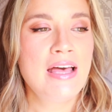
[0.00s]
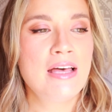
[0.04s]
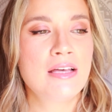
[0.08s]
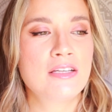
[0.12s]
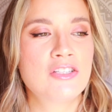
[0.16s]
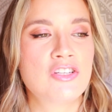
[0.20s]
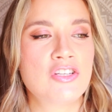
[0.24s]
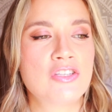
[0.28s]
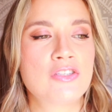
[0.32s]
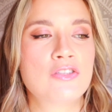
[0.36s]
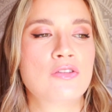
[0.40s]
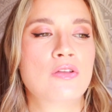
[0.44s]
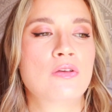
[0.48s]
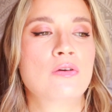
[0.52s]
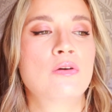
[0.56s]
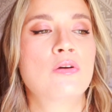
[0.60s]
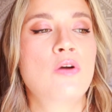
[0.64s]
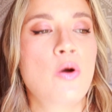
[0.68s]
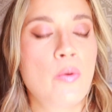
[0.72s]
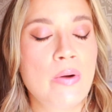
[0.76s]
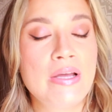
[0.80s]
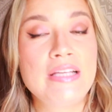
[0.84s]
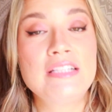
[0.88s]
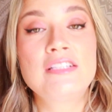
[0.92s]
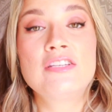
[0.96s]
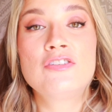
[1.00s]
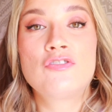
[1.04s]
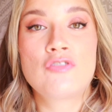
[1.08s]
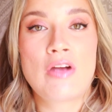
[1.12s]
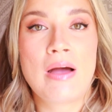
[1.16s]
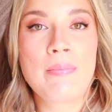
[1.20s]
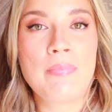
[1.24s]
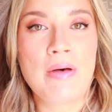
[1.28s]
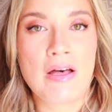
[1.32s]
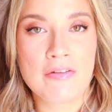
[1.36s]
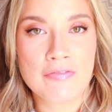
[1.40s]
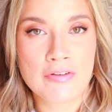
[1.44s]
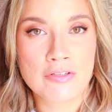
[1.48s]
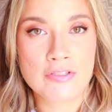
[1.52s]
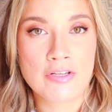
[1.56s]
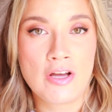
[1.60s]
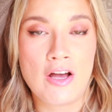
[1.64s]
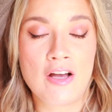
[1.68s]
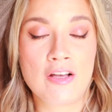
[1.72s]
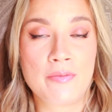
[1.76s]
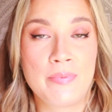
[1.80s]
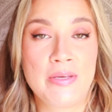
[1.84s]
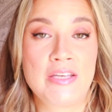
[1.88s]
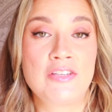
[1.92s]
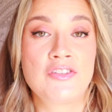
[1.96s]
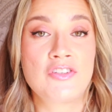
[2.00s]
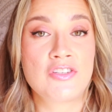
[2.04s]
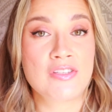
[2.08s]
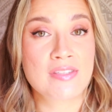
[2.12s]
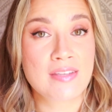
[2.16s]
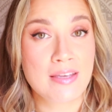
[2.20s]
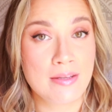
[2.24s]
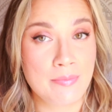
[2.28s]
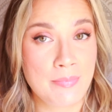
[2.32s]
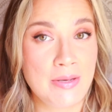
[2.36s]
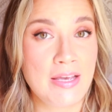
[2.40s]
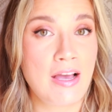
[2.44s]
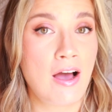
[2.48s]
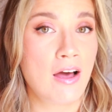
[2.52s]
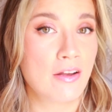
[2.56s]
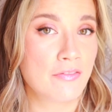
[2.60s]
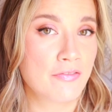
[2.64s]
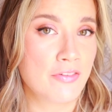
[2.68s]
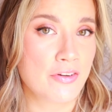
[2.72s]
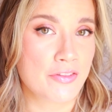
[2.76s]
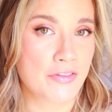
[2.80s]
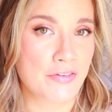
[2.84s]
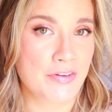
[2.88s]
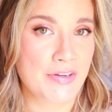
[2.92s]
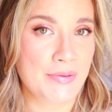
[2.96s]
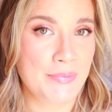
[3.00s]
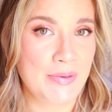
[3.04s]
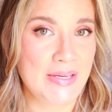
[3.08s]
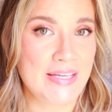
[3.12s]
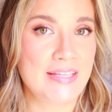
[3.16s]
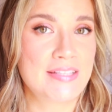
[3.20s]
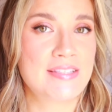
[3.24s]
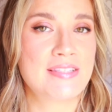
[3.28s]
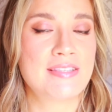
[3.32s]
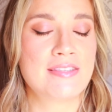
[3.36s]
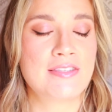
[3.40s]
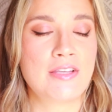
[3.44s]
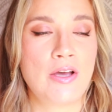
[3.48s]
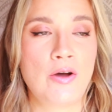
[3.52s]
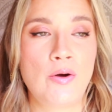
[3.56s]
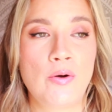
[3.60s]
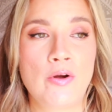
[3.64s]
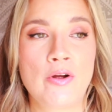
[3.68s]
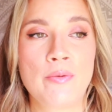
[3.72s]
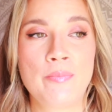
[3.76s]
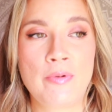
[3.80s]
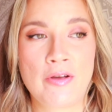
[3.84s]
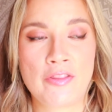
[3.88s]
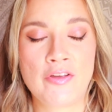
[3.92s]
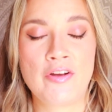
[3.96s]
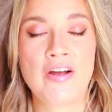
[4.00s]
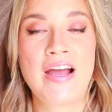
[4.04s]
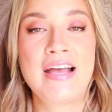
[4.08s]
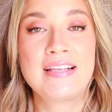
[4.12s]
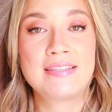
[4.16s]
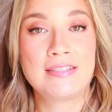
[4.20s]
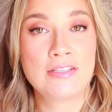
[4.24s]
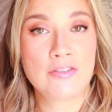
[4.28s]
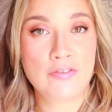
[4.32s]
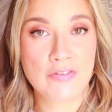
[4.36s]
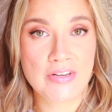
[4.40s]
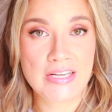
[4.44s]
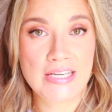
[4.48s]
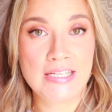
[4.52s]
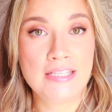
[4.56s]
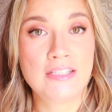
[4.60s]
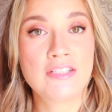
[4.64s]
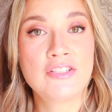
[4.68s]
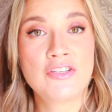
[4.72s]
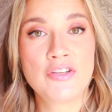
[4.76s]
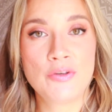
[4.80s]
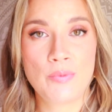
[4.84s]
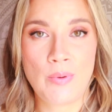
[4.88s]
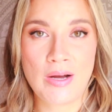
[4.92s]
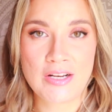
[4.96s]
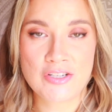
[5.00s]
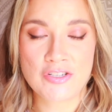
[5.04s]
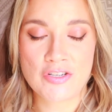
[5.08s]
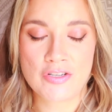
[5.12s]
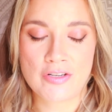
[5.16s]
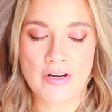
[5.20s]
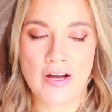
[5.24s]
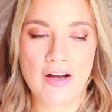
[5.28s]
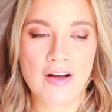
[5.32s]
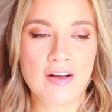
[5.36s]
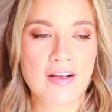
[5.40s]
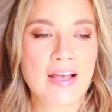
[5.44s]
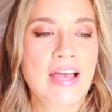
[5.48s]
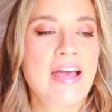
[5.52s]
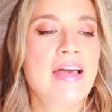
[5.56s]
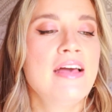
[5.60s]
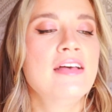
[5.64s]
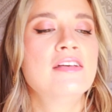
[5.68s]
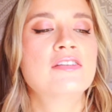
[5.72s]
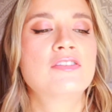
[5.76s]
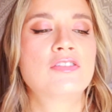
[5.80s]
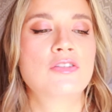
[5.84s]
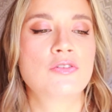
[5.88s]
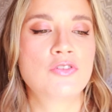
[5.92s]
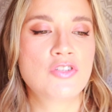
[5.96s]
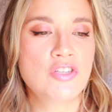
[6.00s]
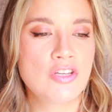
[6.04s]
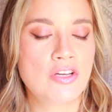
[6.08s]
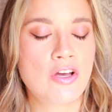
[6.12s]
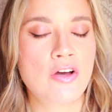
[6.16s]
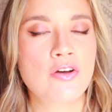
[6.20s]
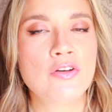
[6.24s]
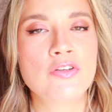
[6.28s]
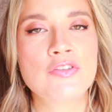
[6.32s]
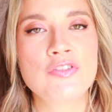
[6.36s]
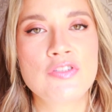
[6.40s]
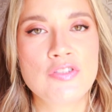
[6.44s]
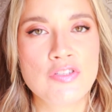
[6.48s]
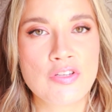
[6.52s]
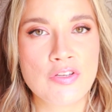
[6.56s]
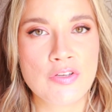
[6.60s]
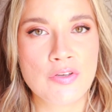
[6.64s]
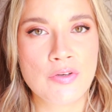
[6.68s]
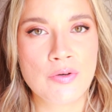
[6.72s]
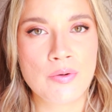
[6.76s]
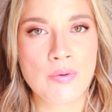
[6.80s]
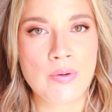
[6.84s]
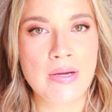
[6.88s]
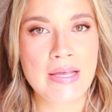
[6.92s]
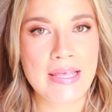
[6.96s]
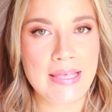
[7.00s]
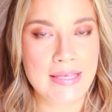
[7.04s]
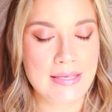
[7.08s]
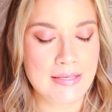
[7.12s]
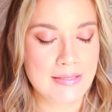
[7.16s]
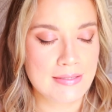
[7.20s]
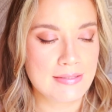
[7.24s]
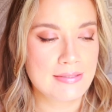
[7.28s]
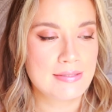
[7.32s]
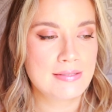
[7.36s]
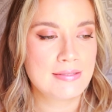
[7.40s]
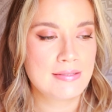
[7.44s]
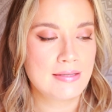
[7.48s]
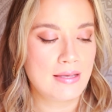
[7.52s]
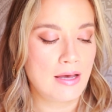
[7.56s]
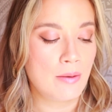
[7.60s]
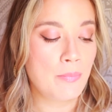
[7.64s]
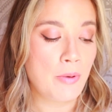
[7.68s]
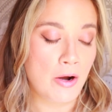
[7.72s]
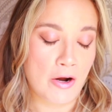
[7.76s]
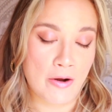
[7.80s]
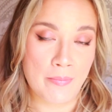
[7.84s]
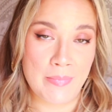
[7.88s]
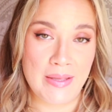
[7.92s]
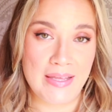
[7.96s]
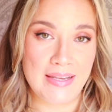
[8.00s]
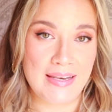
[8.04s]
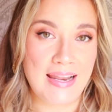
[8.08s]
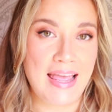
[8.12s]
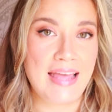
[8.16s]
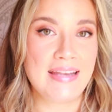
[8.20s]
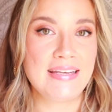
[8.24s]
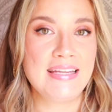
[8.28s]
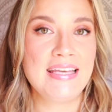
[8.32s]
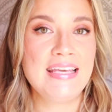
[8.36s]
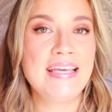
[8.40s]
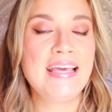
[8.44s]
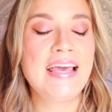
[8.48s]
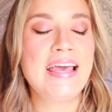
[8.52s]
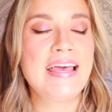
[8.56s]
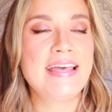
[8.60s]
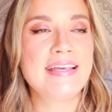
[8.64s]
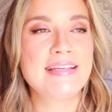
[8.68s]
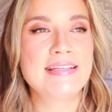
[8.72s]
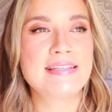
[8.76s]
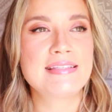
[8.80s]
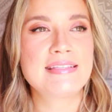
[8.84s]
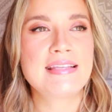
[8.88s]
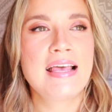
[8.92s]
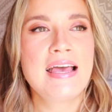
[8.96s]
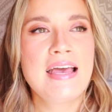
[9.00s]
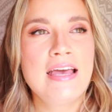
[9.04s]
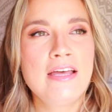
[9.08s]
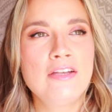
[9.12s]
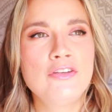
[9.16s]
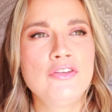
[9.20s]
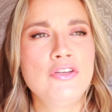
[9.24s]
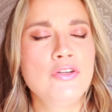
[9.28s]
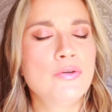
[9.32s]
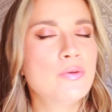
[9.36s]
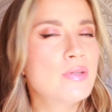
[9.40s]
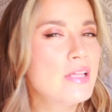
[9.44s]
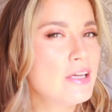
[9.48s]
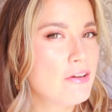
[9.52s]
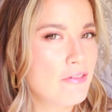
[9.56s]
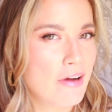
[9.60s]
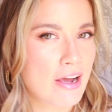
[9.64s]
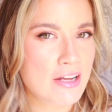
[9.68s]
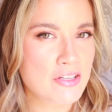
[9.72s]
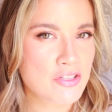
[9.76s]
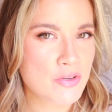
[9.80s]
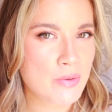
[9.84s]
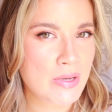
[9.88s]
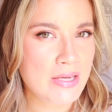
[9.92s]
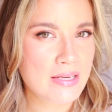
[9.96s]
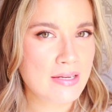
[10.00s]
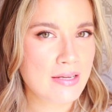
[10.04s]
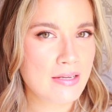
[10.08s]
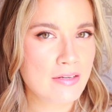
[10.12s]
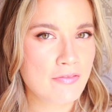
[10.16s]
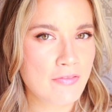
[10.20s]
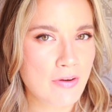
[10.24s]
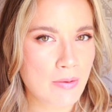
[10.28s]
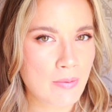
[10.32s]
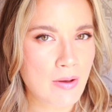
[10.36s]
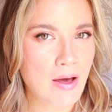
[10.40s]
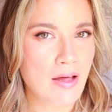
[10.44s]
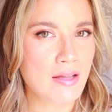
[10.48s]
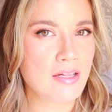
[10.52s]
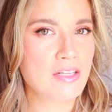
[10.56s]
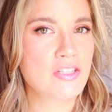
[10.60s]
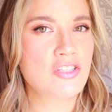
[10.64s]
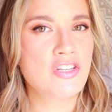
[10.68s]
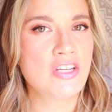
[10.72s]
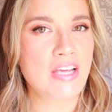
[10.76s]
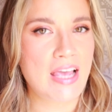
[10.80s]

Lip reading: She's going to drop off her dog because she's gonna be gone for 3 weeks. So her brother has agreed to watch her dog. So she goes to his apartment, and he is newly graduated from college.